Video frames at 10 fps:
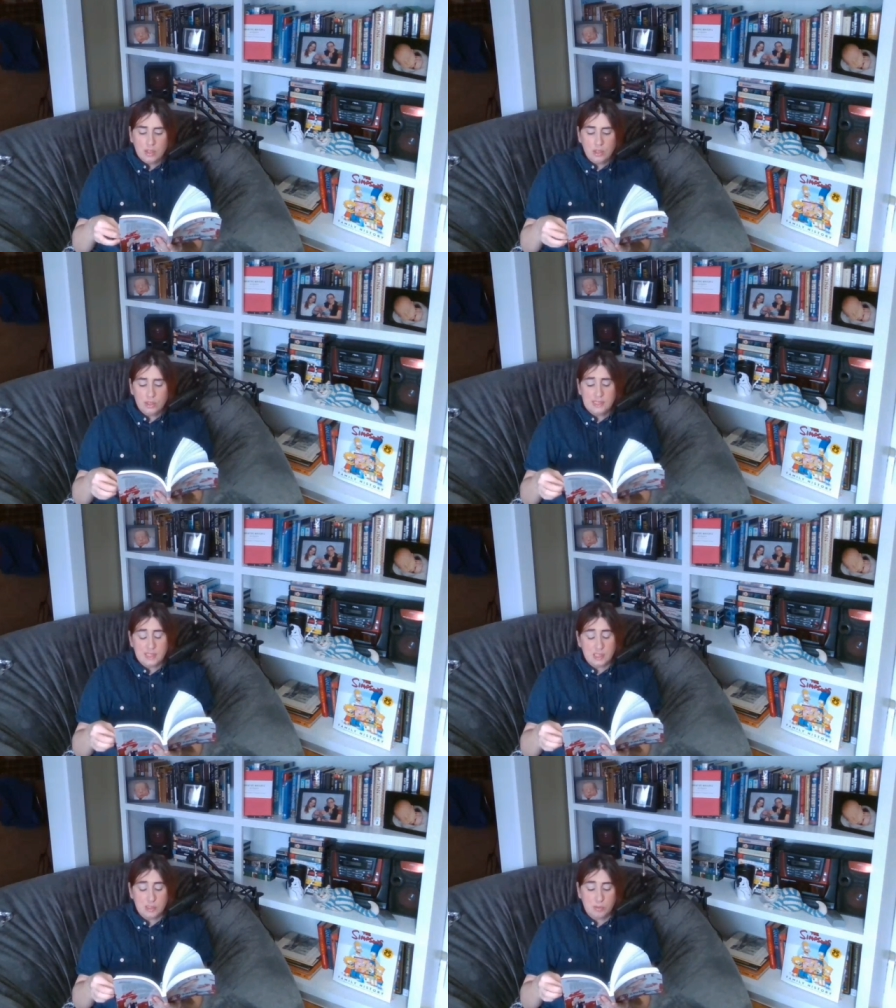The only
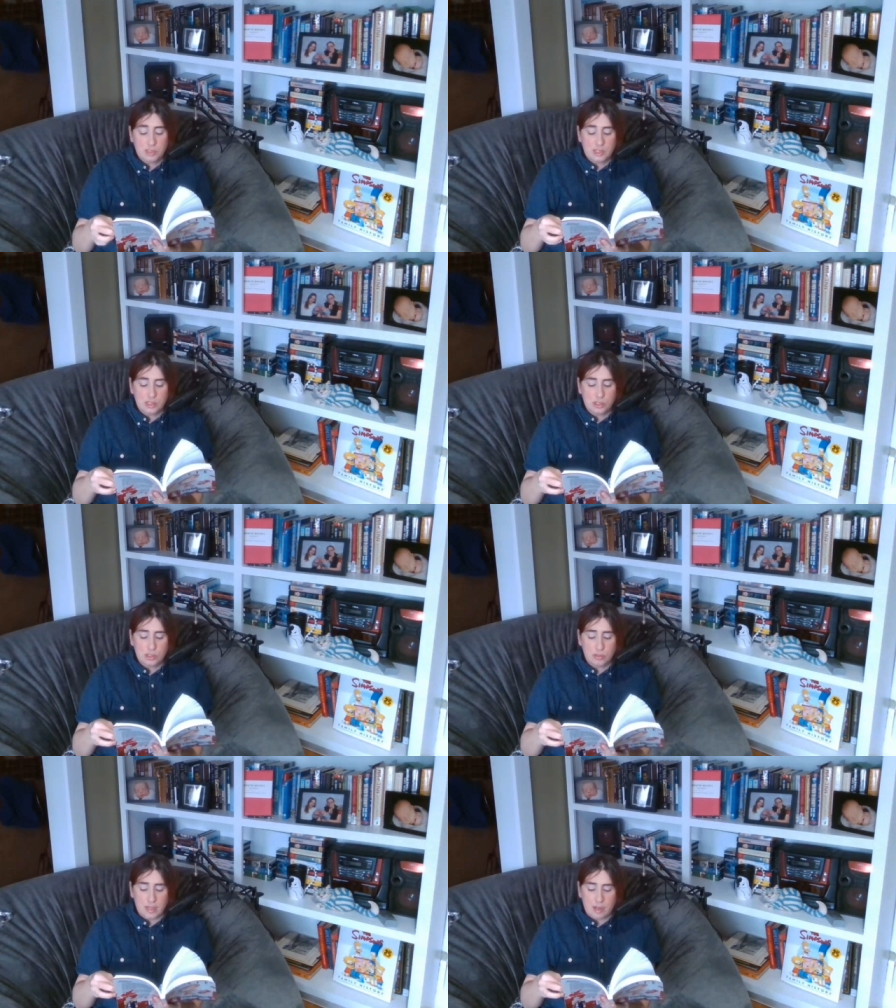sensible thing to
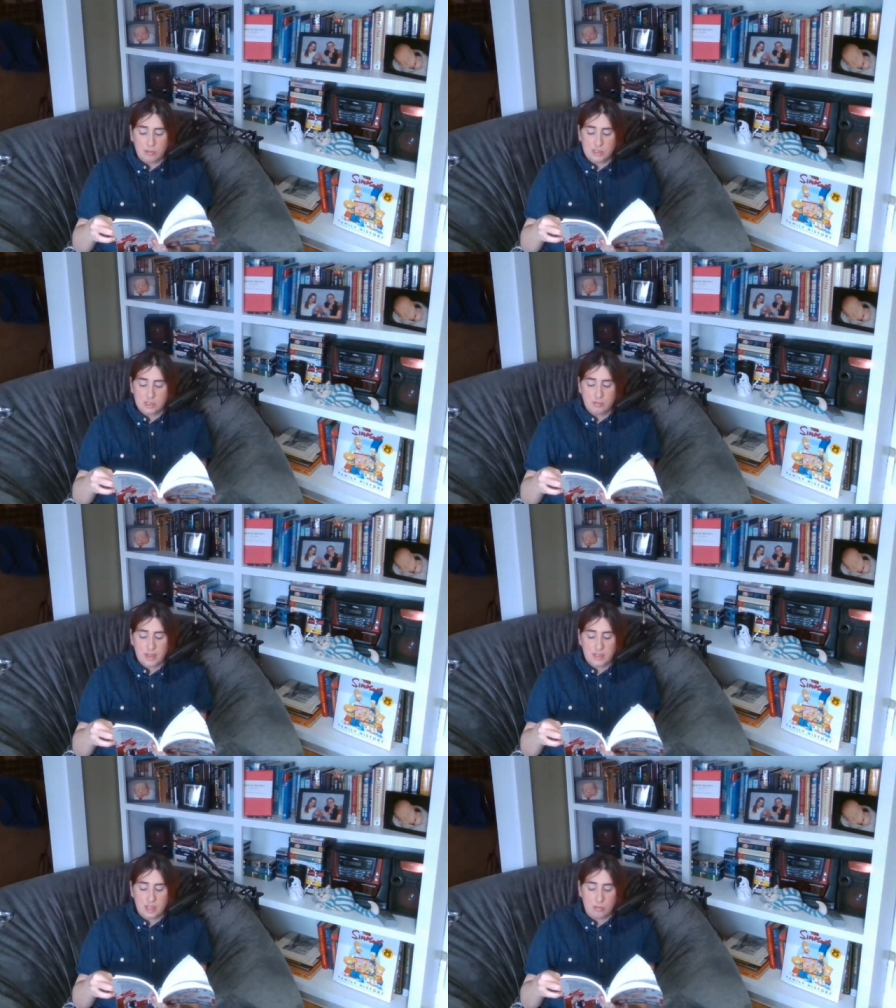do now was to
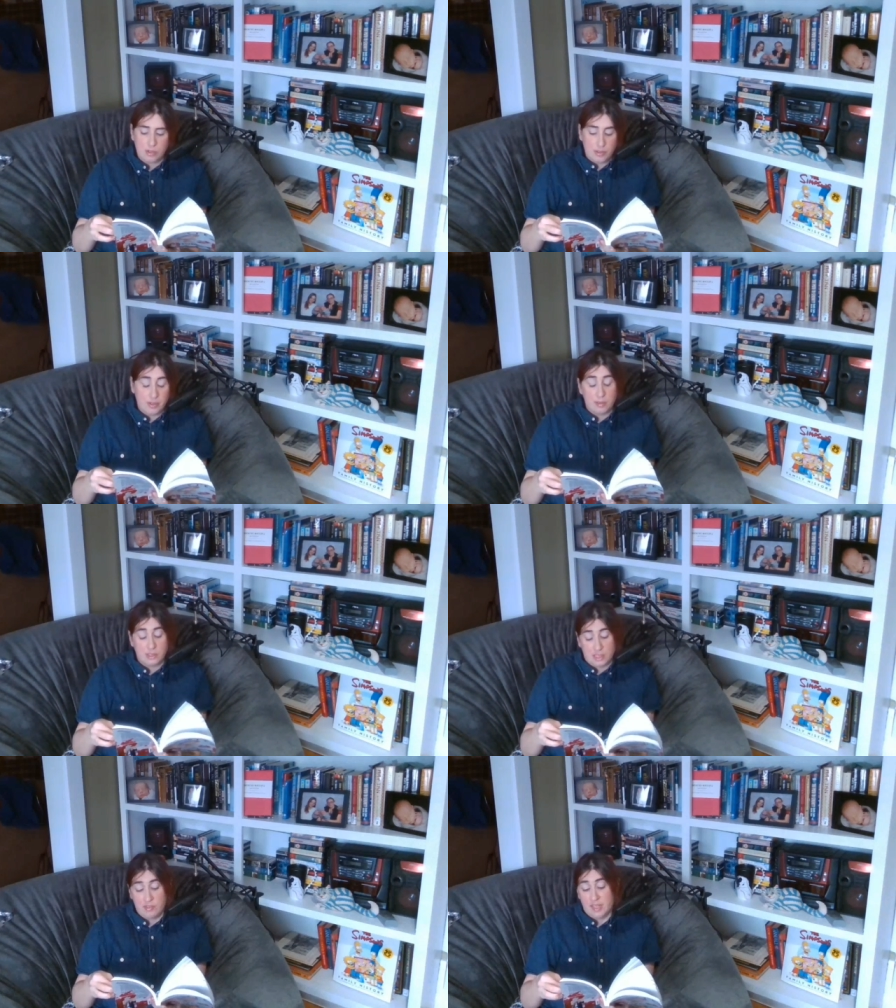find out whether there
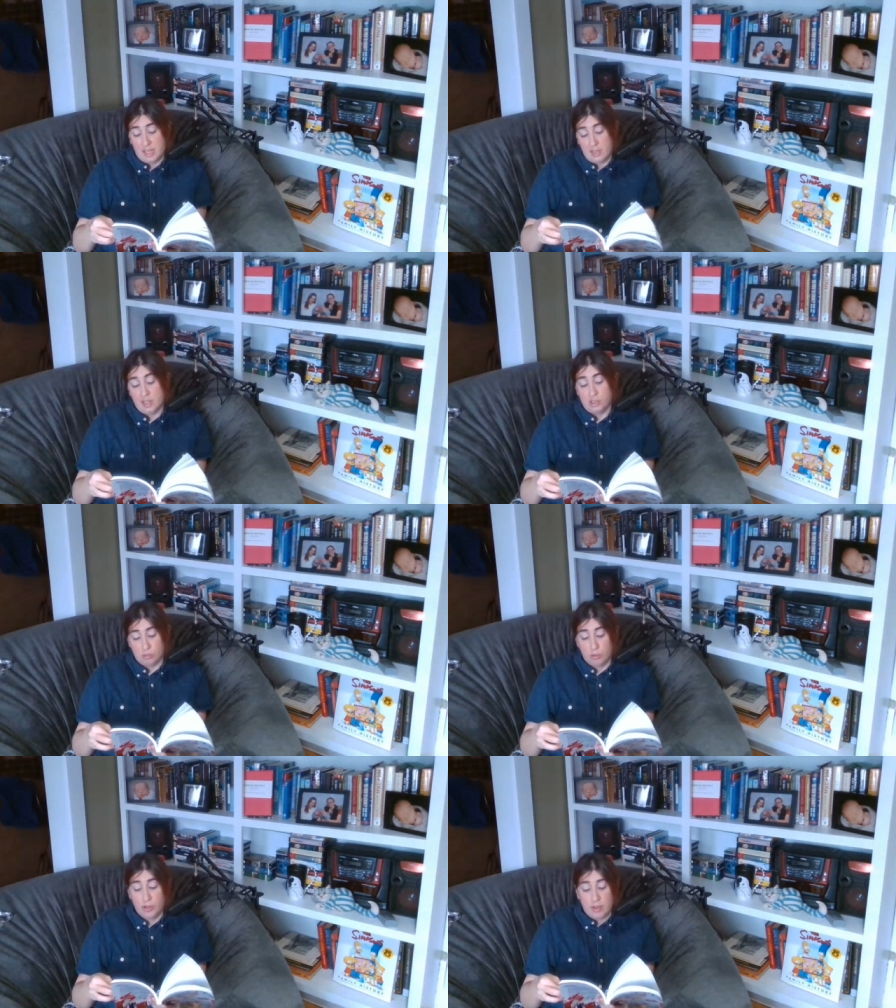was even anything
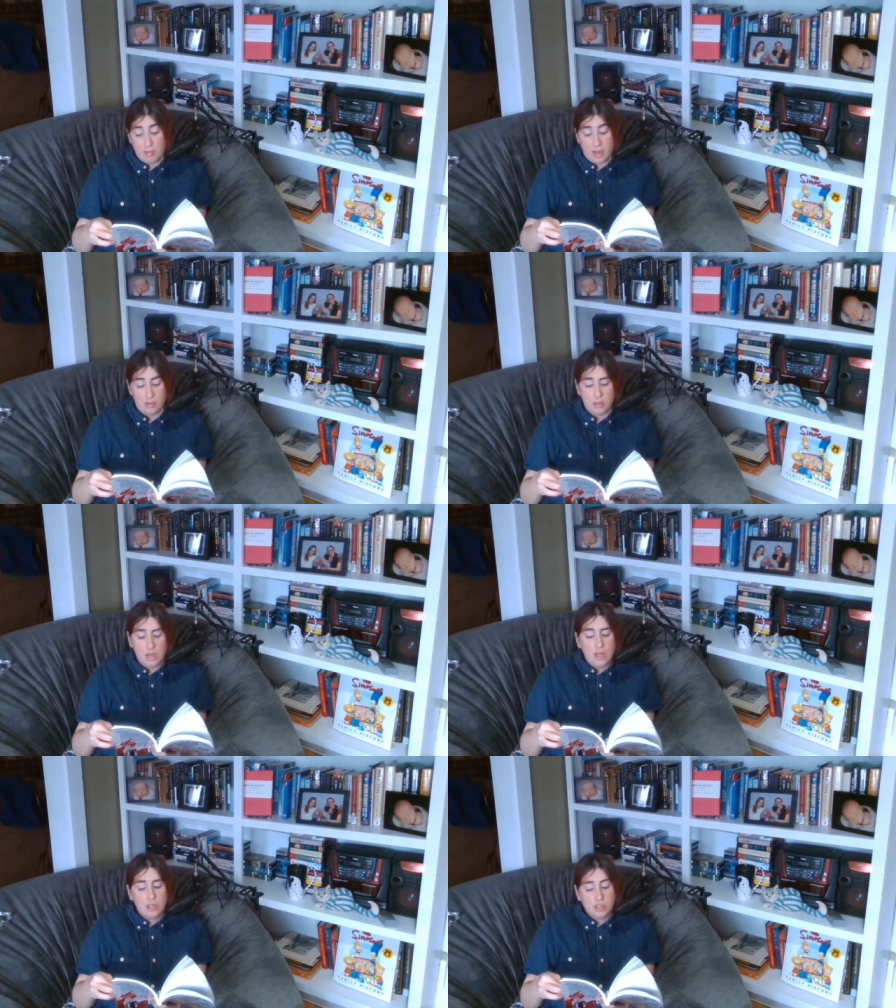to worry about.
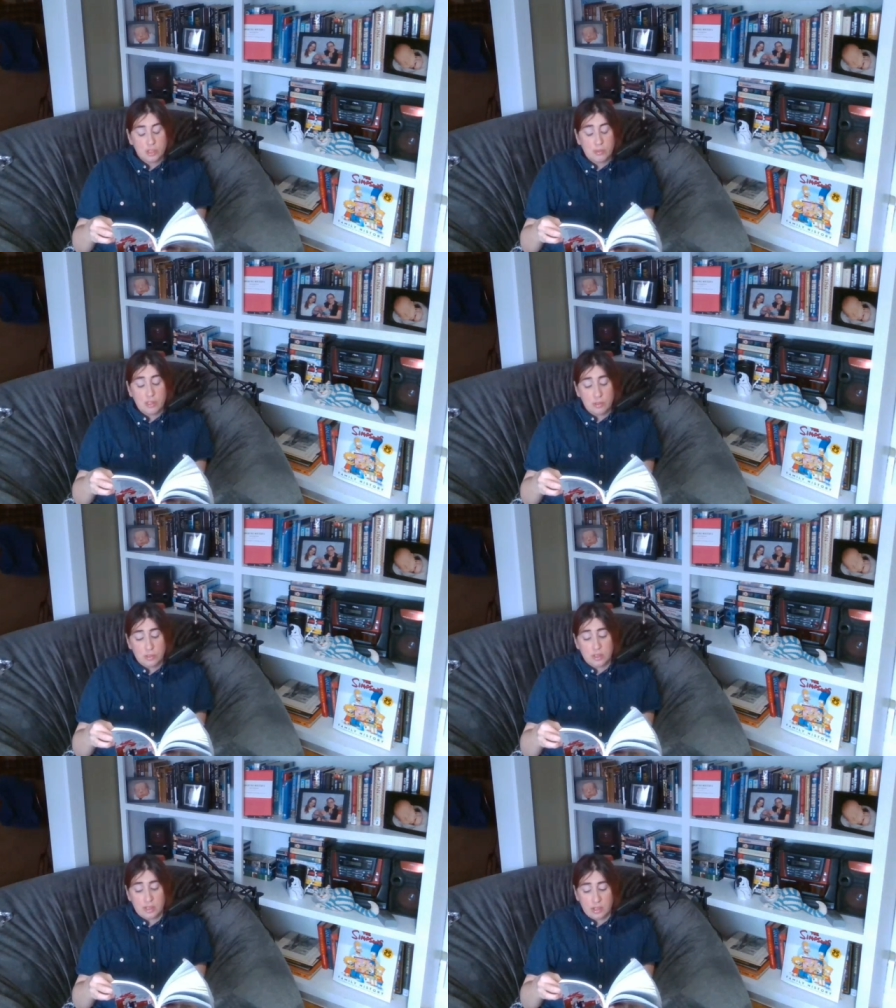She would
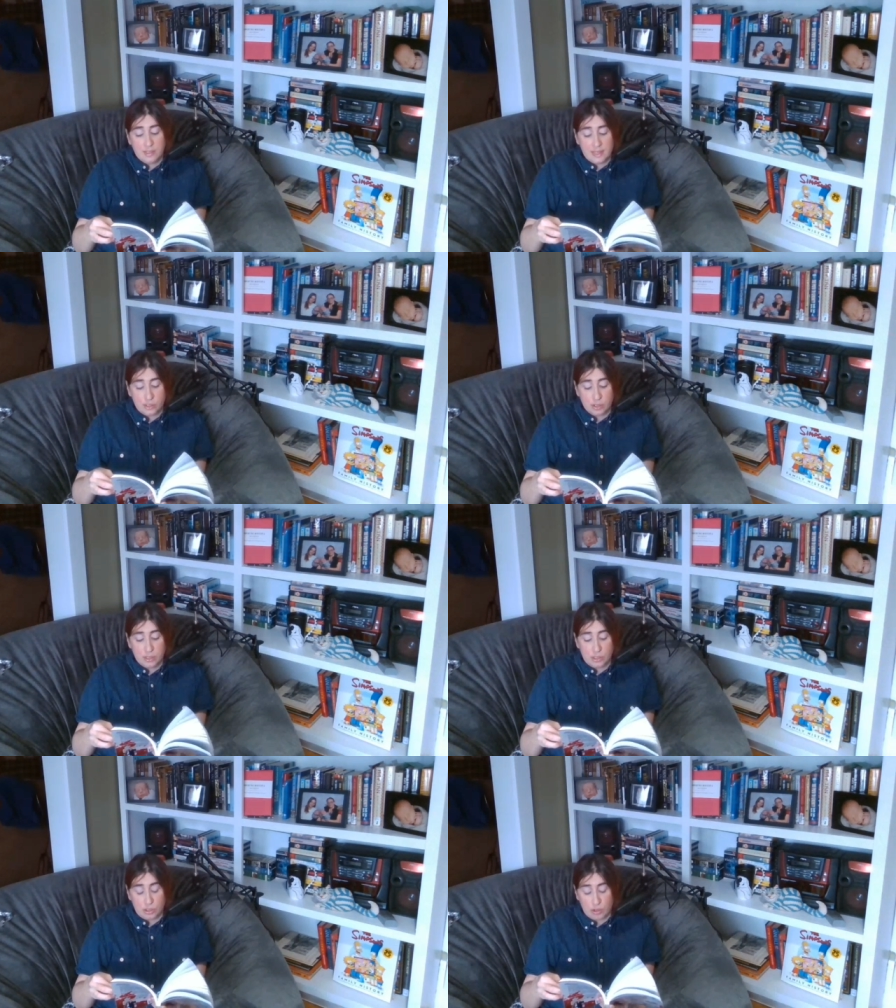go to the all-night
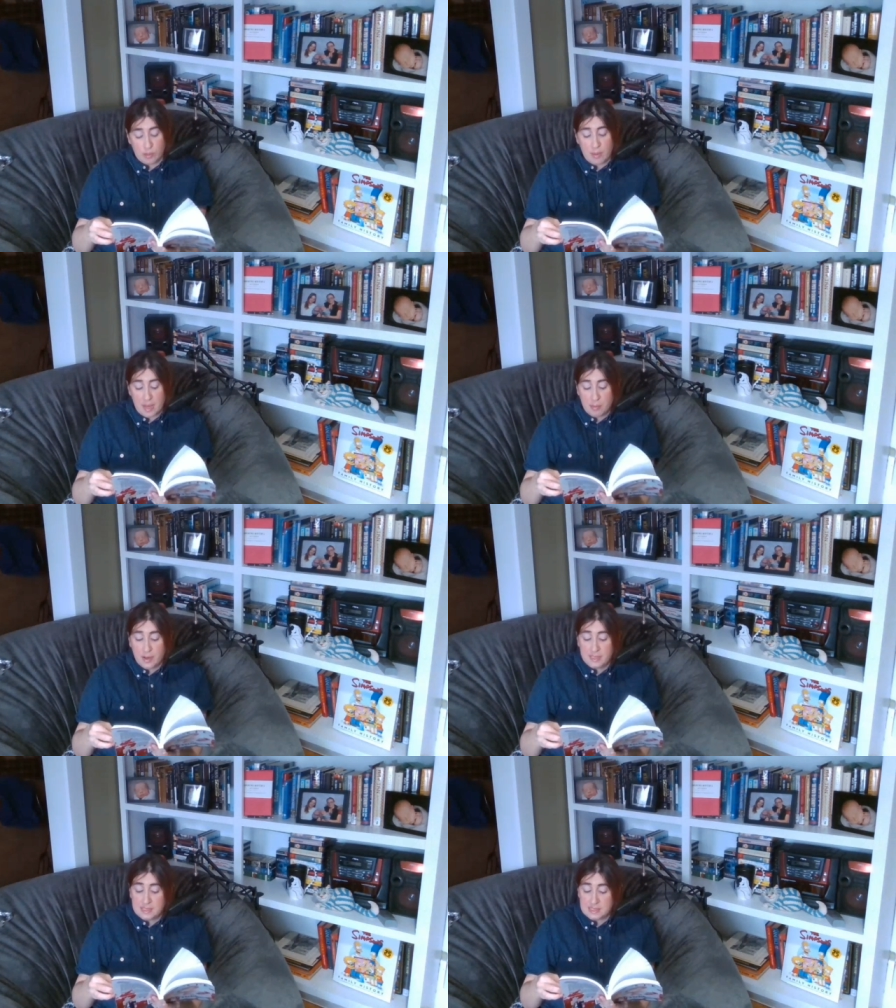drugstore and buy a
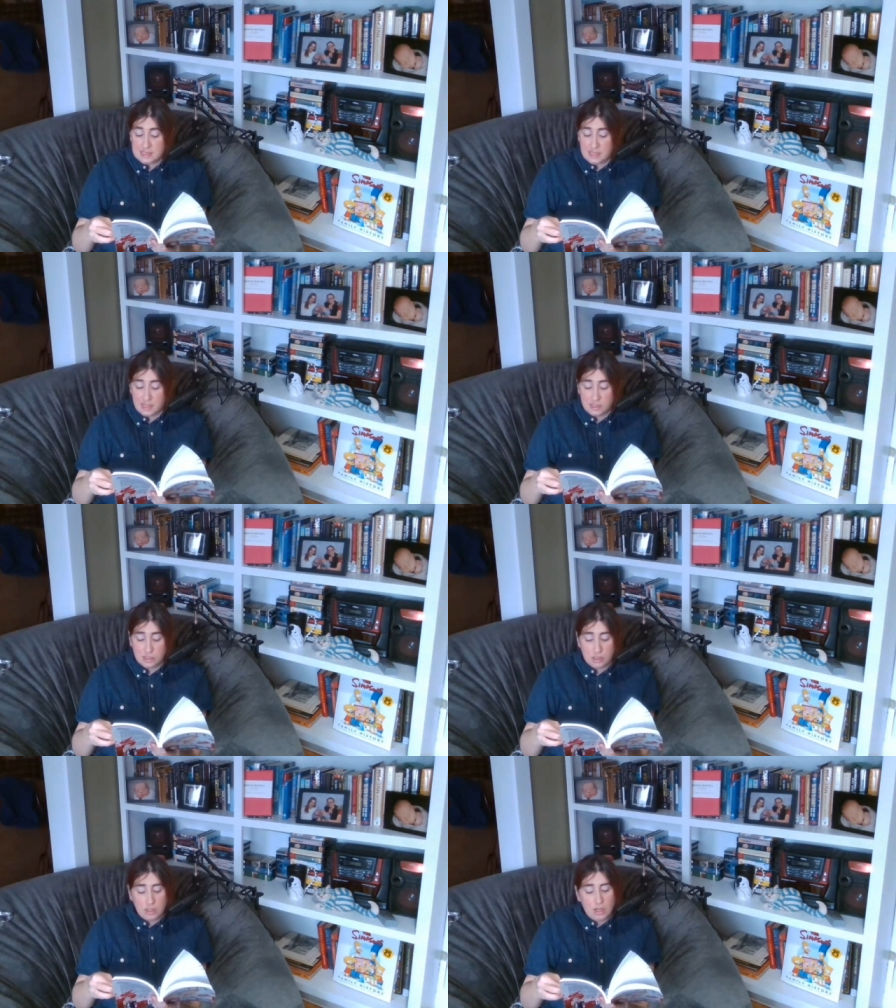pregnancy test.